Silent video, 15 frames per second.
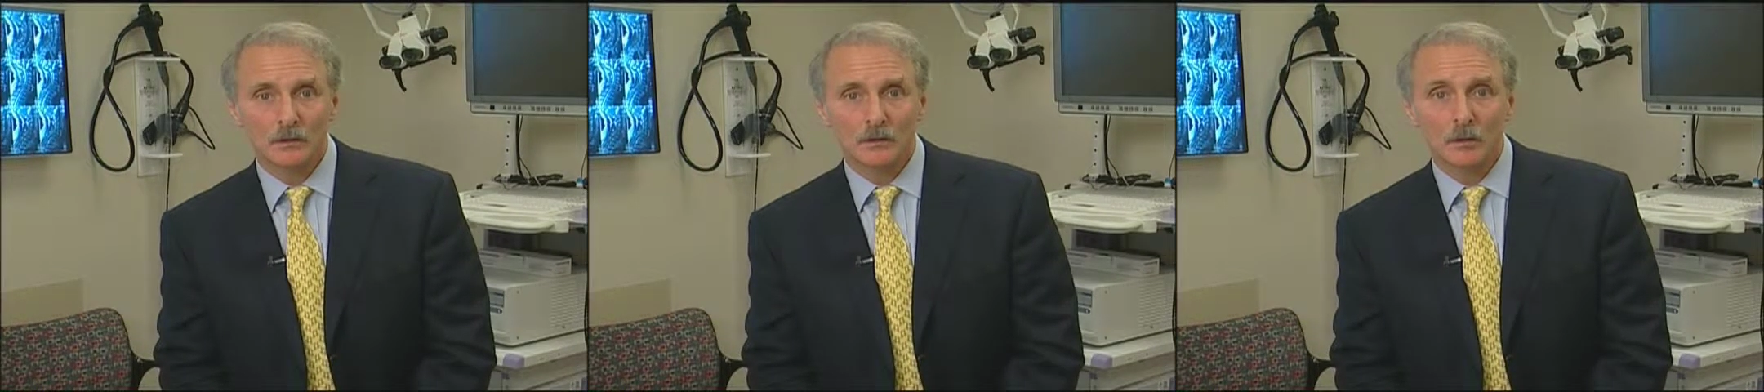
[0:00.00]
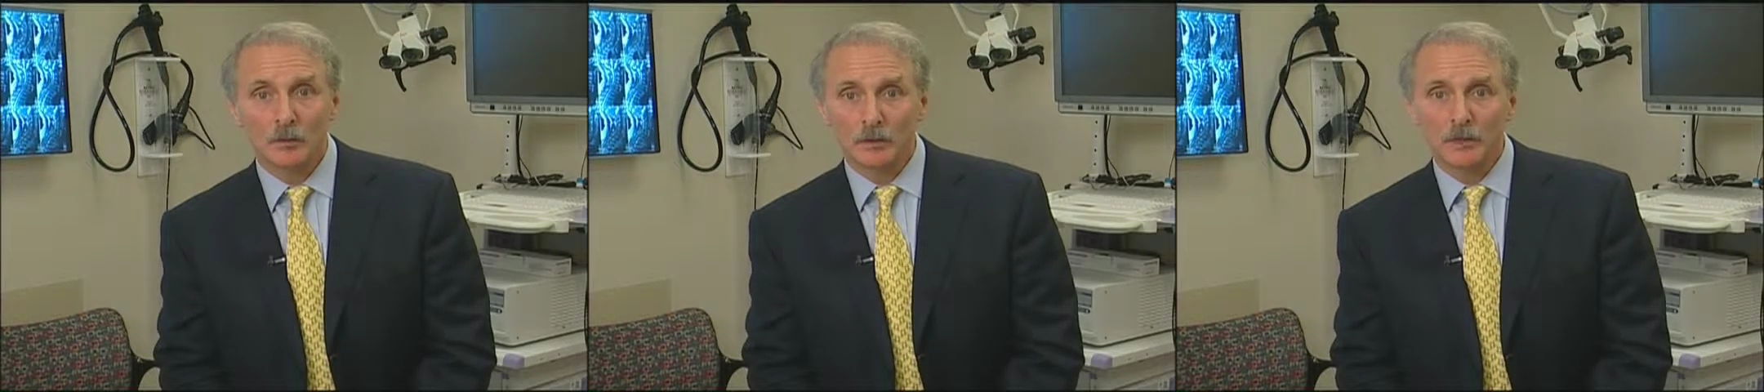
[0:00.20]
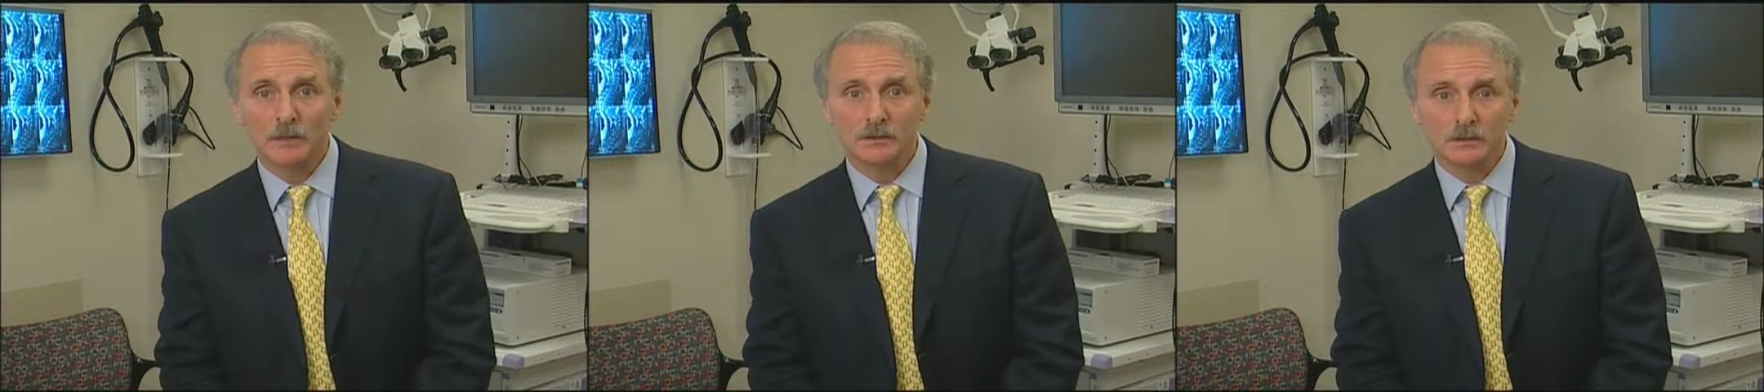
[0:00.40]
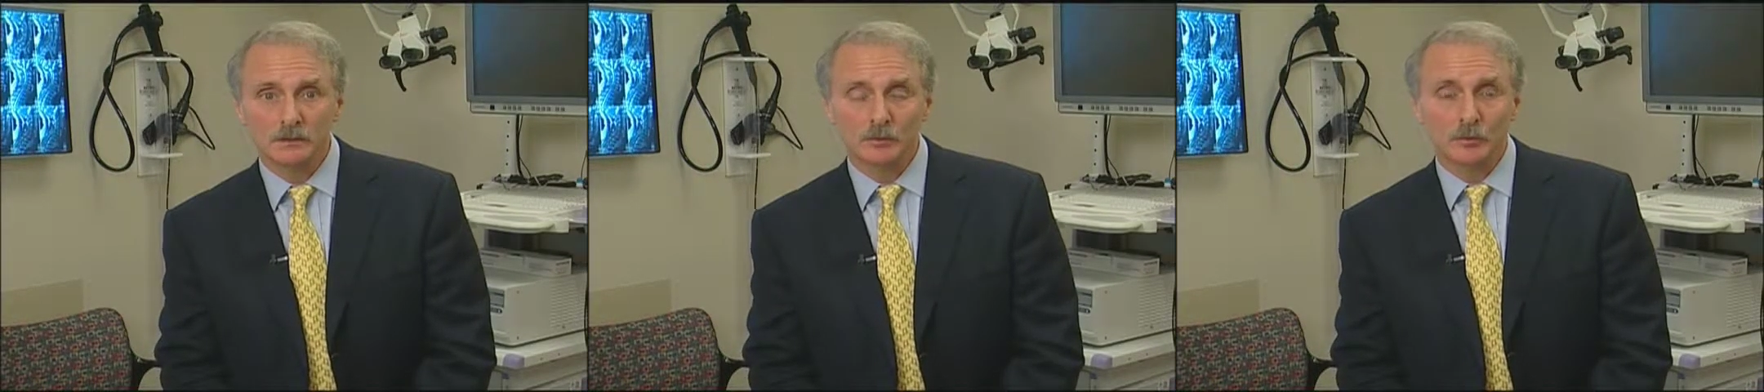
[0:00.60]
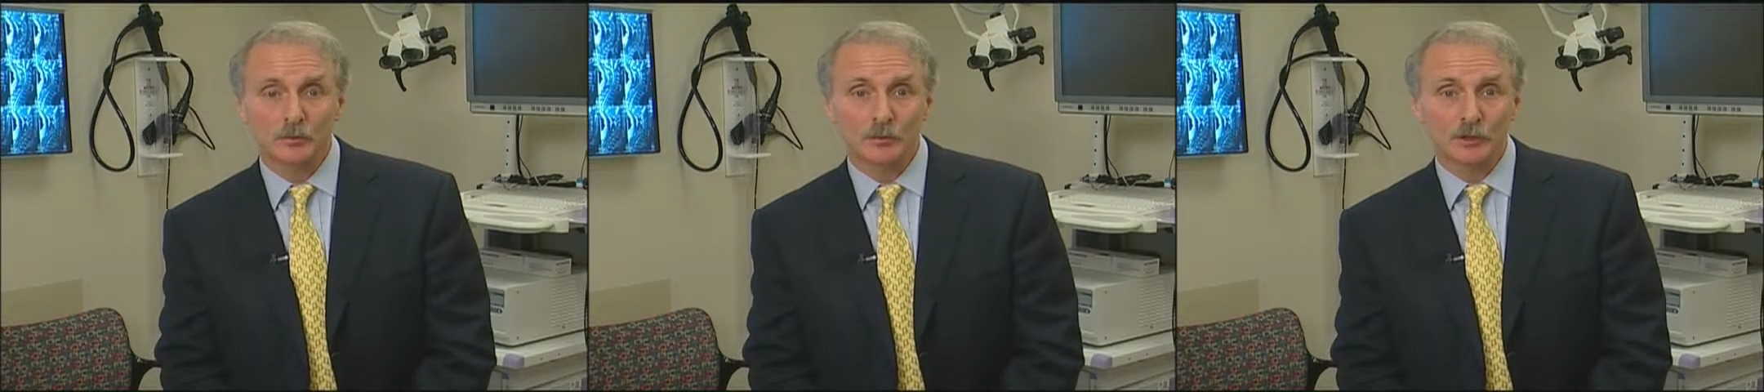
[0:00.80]
or
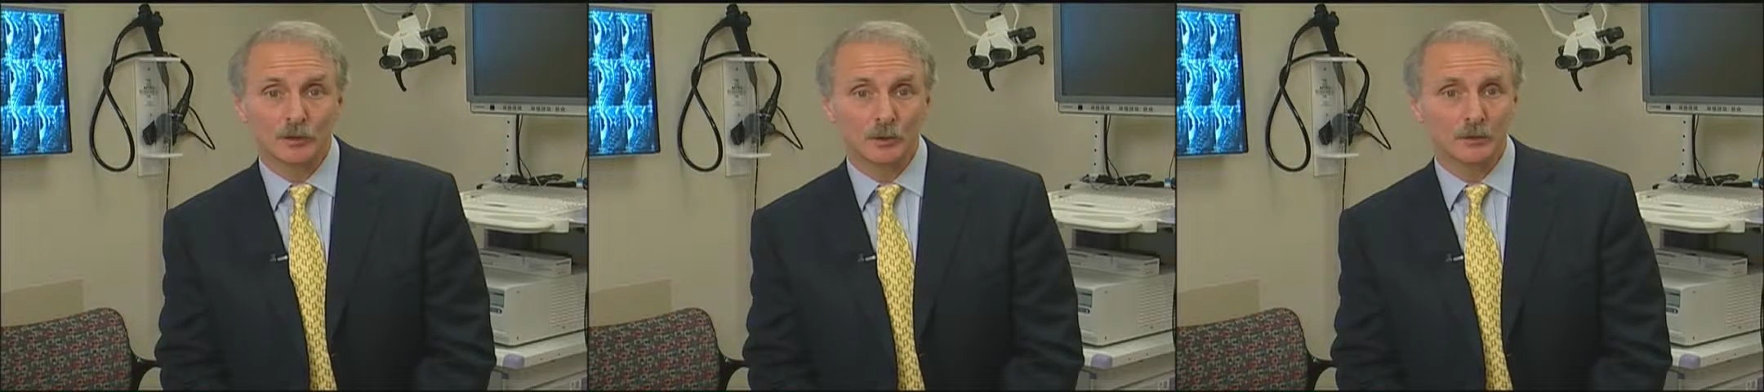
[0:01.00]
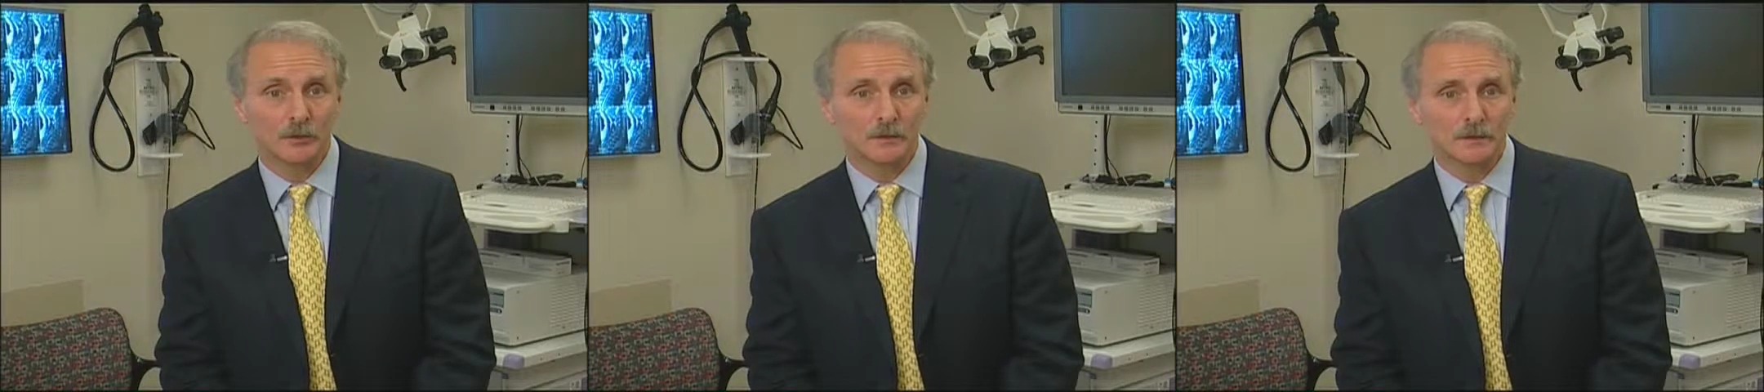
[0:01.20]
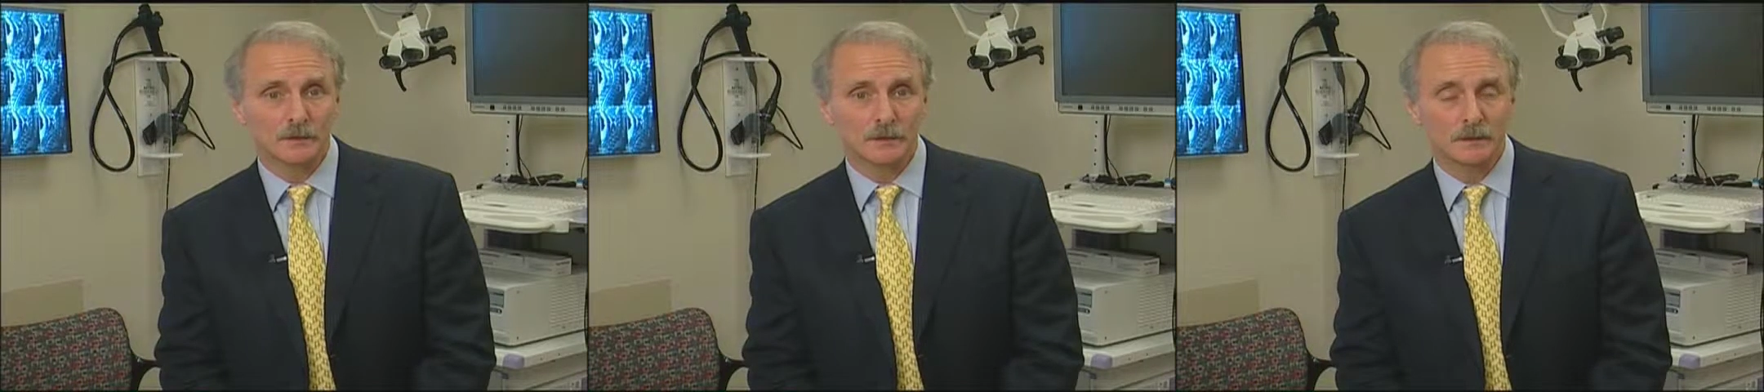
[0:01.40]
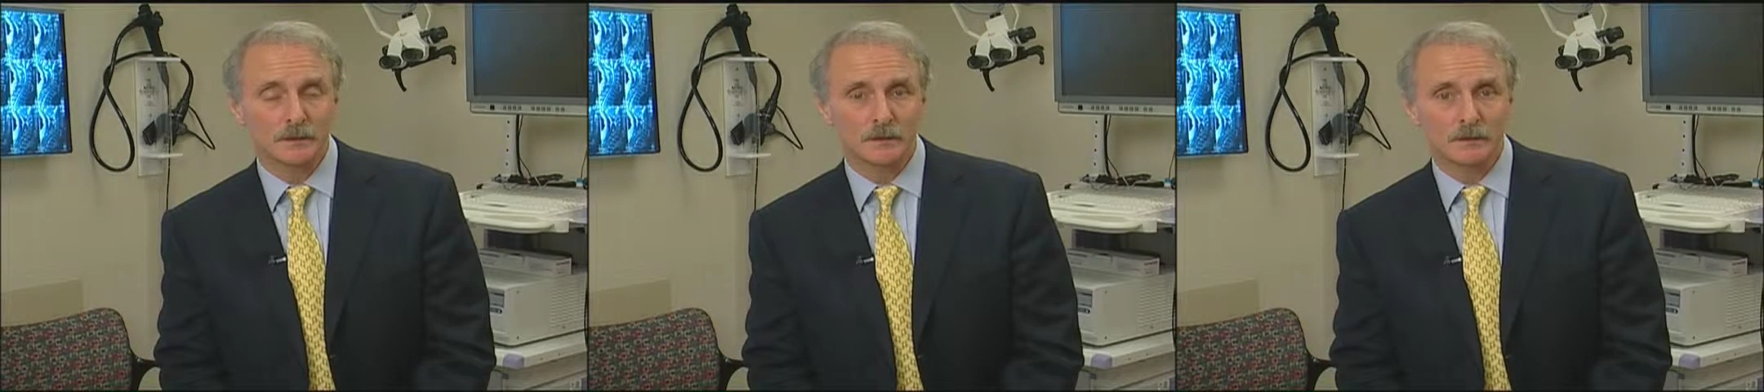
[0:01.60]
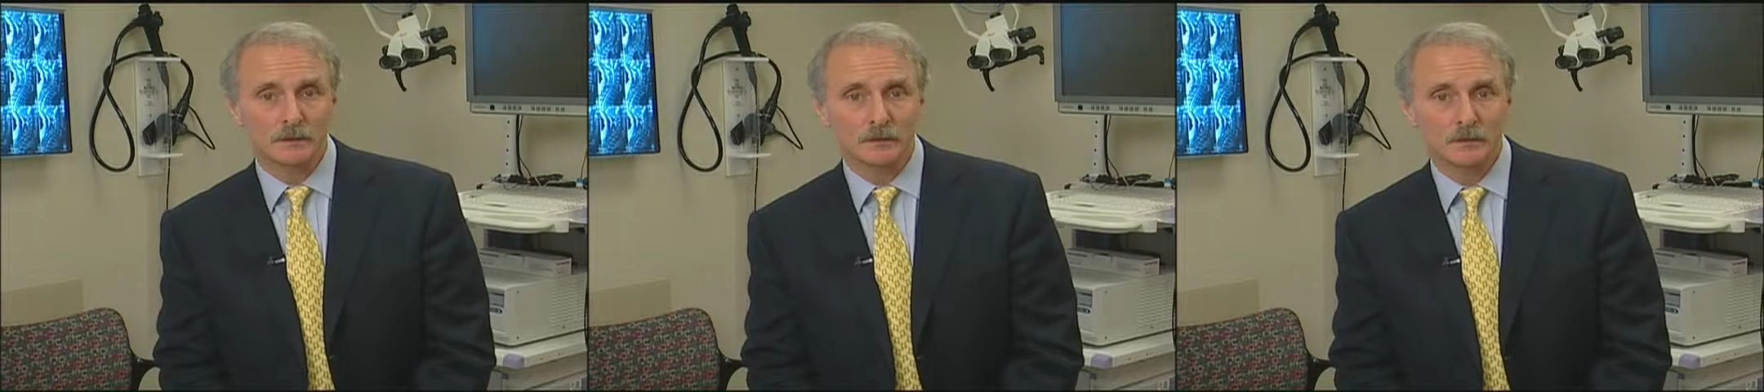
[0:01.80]
patients with recurrent
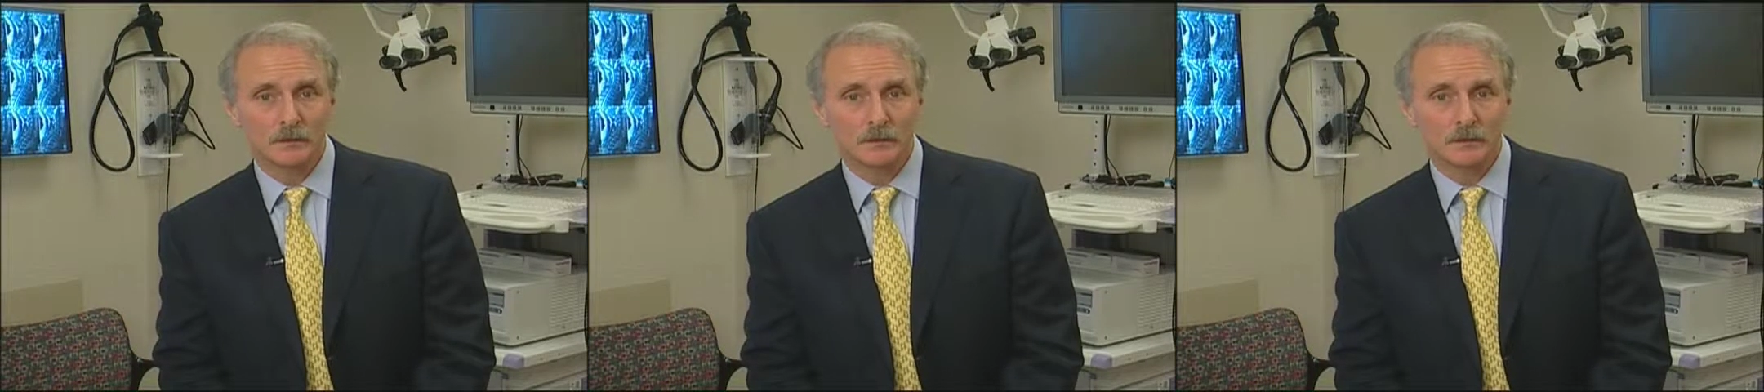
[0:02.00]
disease.